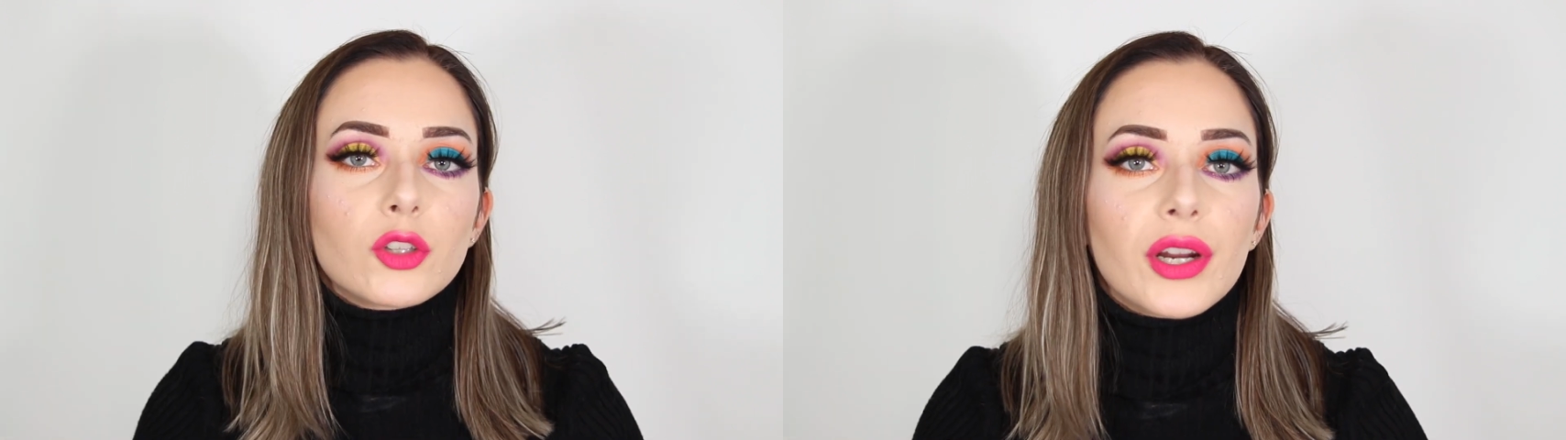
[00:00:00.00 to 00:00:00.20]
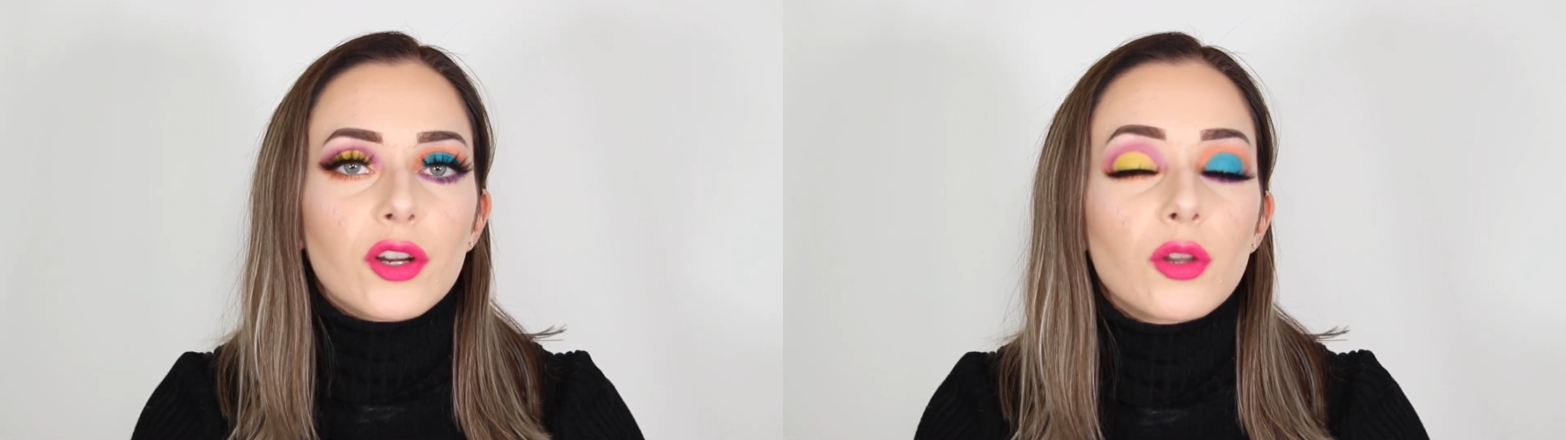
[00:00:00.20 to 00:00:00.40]

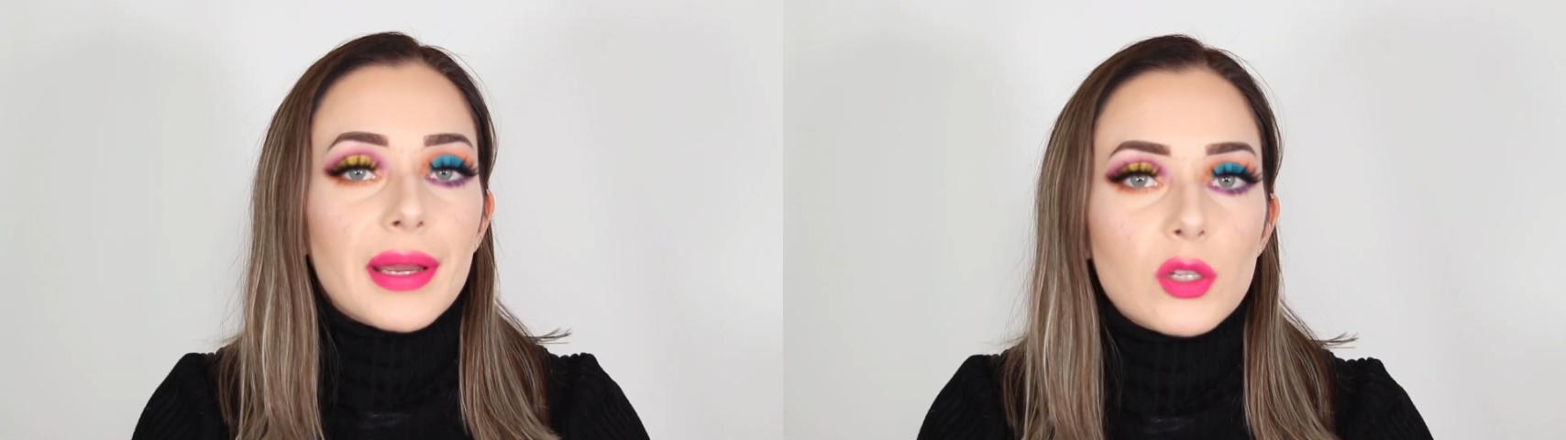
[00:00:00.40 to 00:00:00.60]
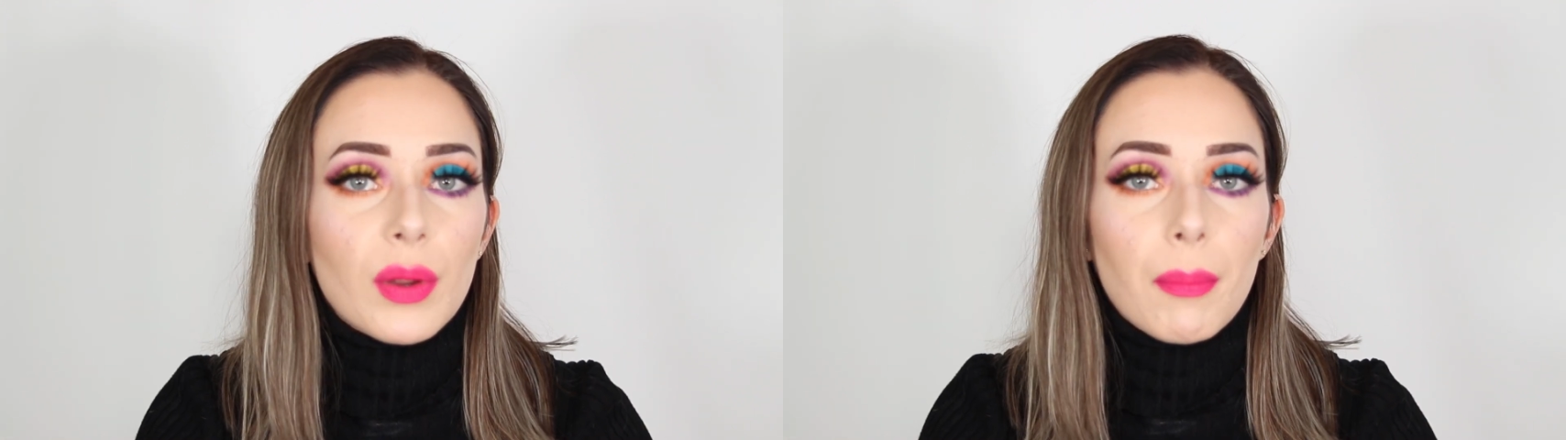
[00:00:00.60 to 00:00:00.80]
your hair the
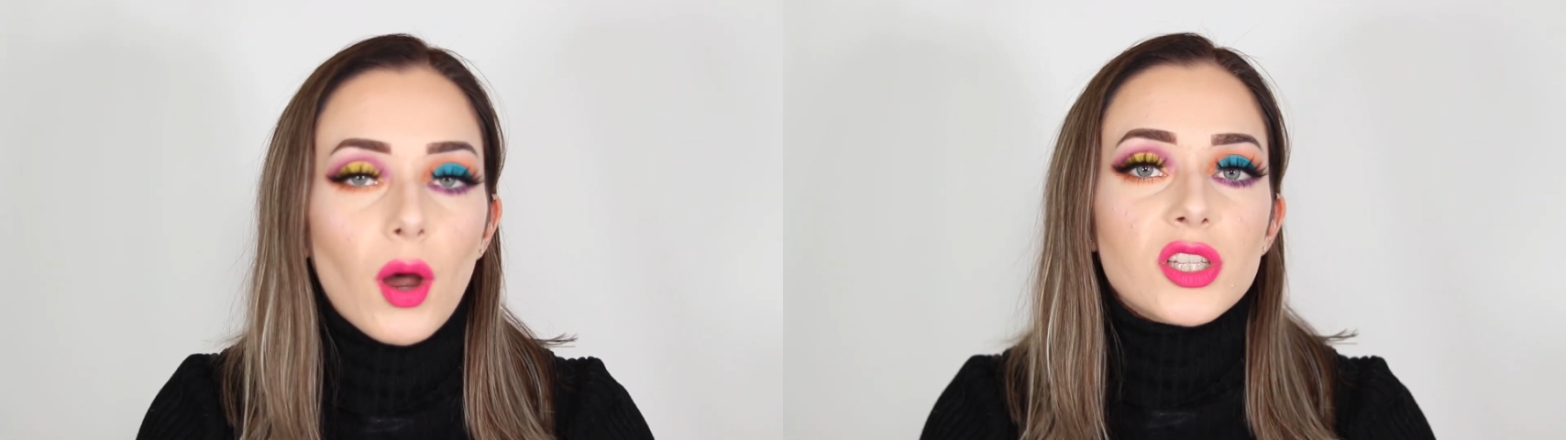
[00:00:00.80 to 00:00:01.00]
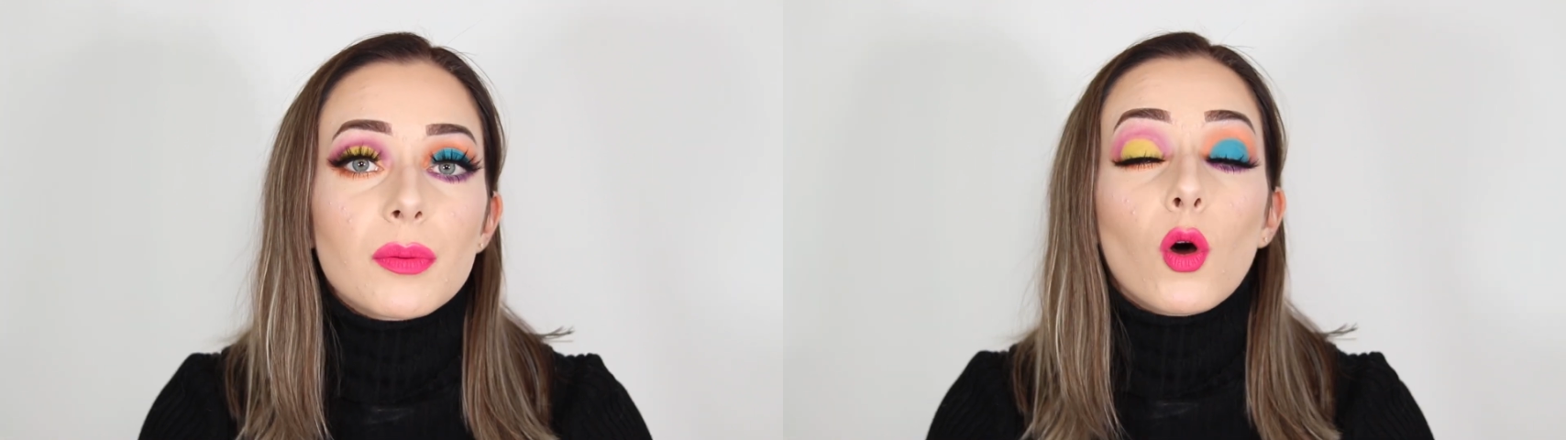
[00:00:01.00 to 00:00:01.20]
best way
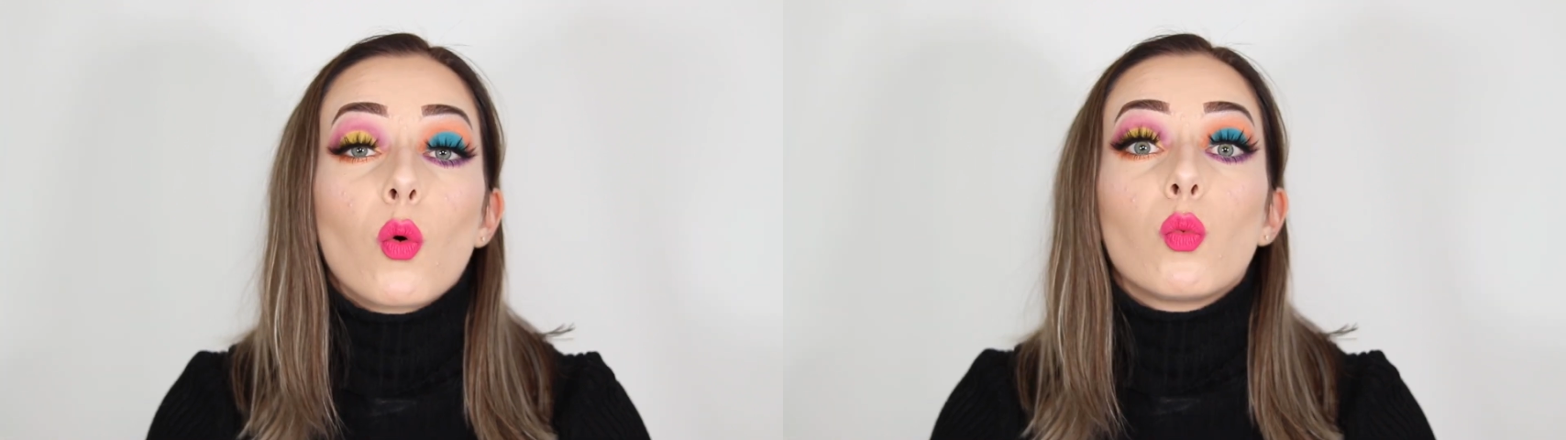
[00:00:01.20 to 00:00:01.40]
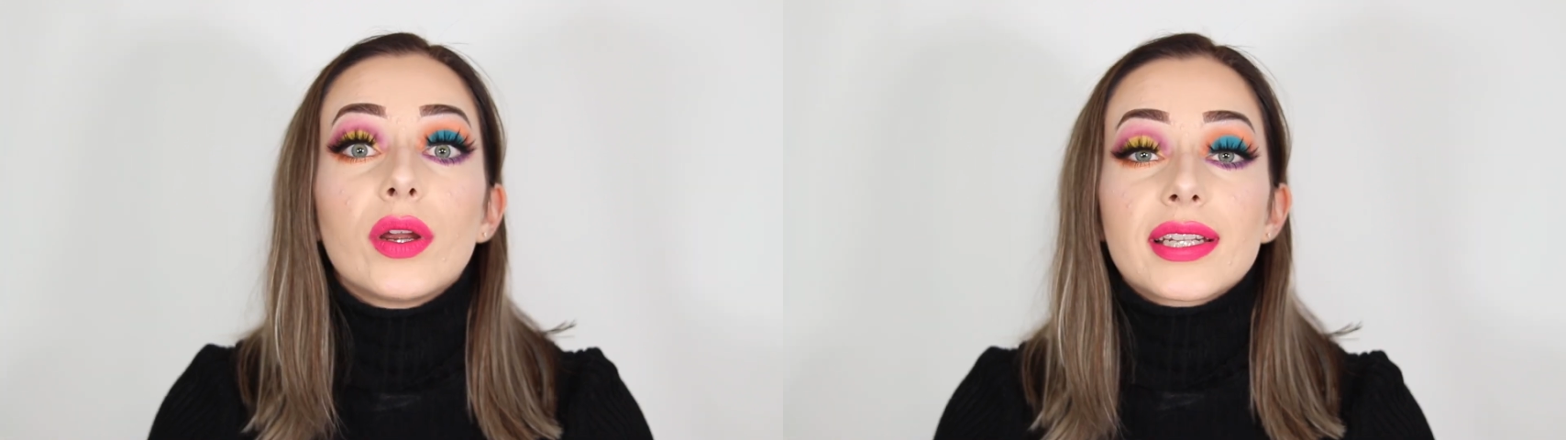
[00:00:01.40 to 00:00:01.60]

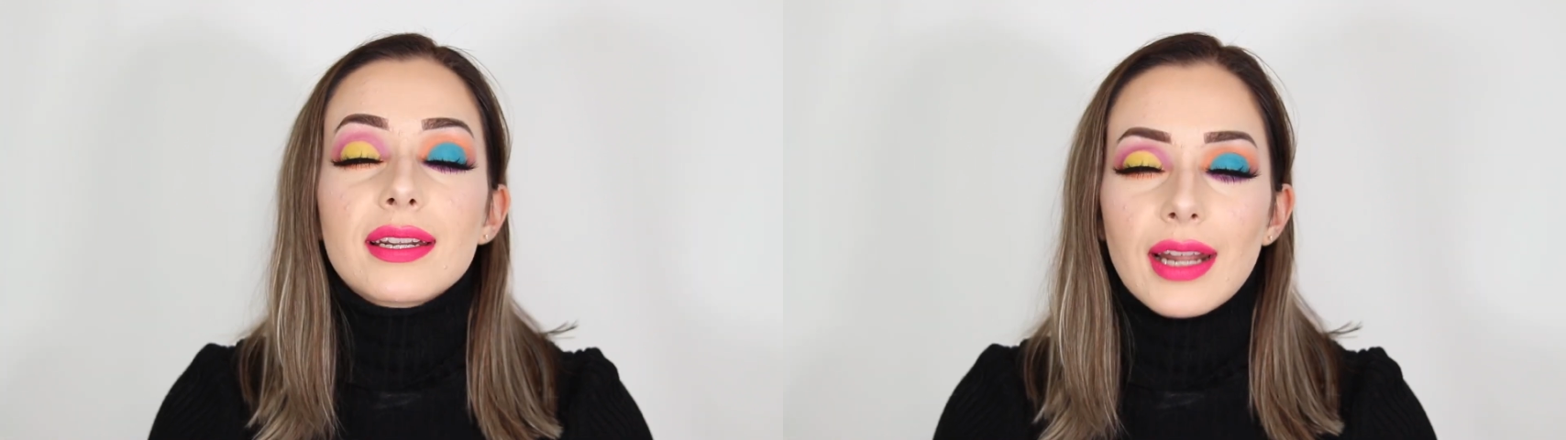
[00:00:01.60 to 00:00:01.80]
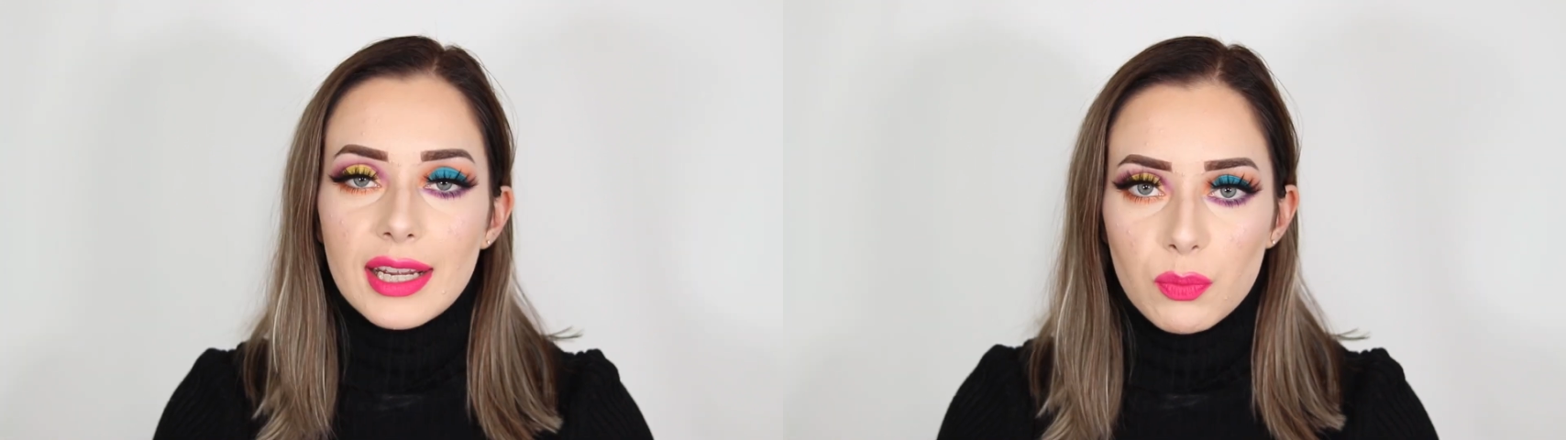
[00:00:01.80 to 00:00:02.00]
possible with
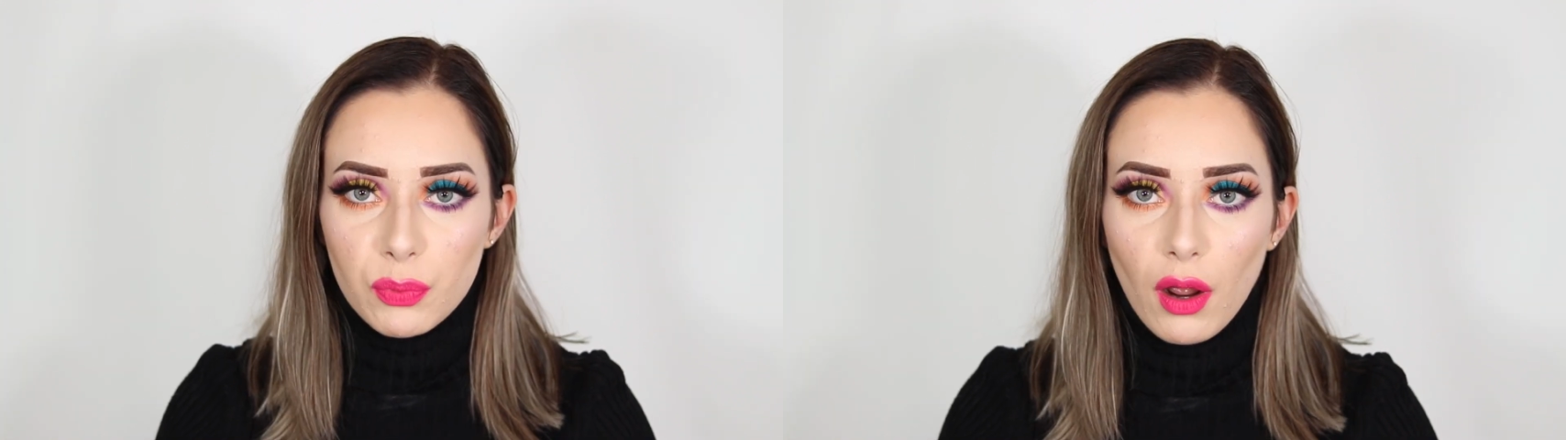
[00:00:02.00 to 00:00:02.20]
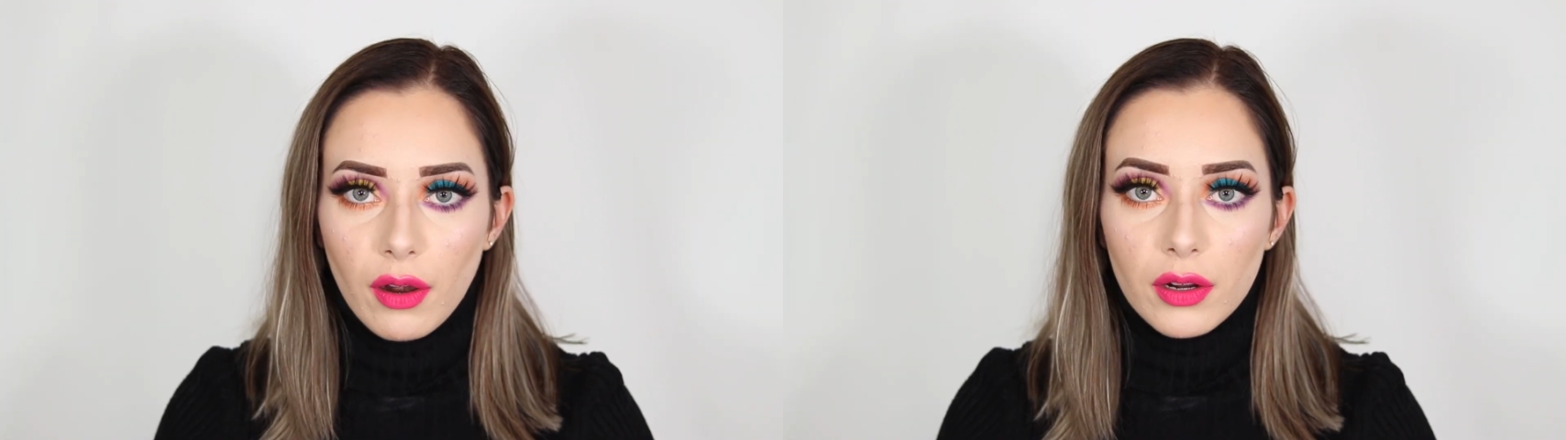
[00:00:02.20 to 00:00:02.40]
nice
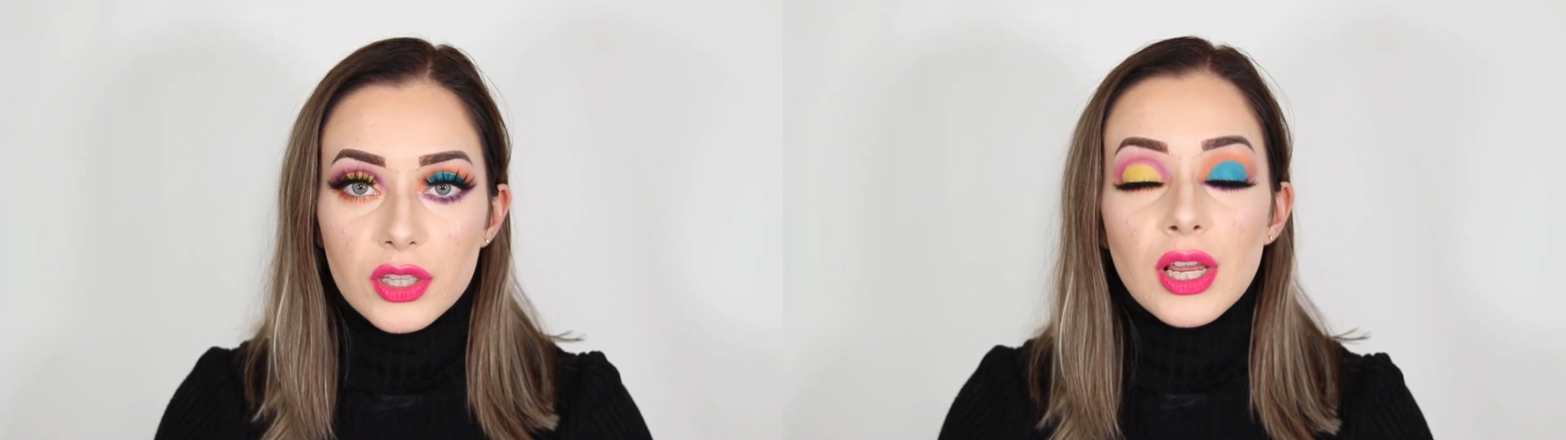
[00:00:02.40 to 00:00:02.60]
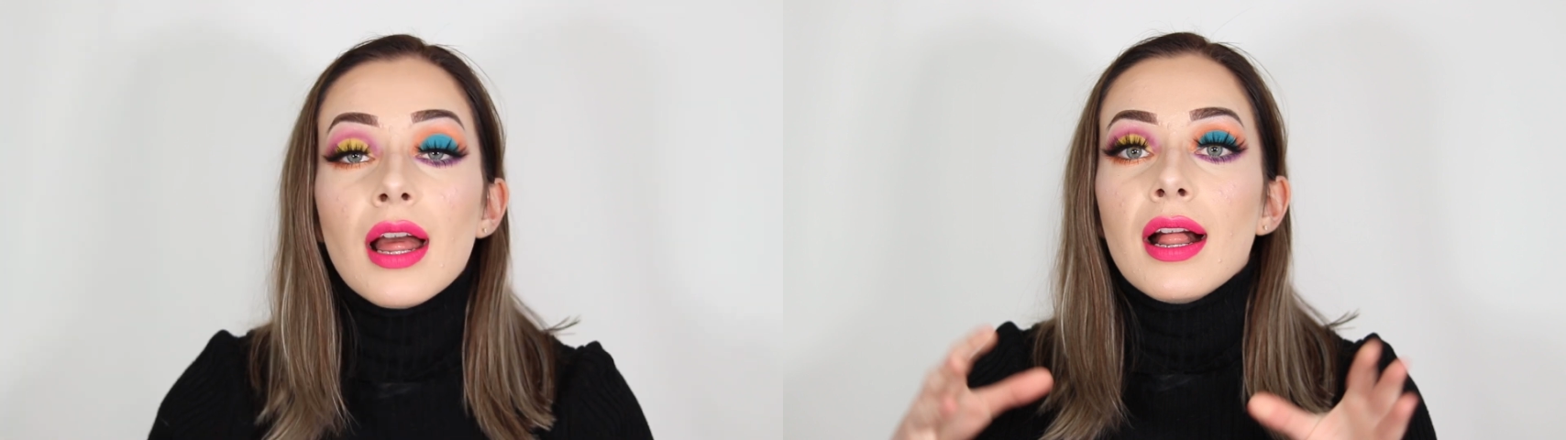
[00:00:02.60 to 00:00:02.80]
products.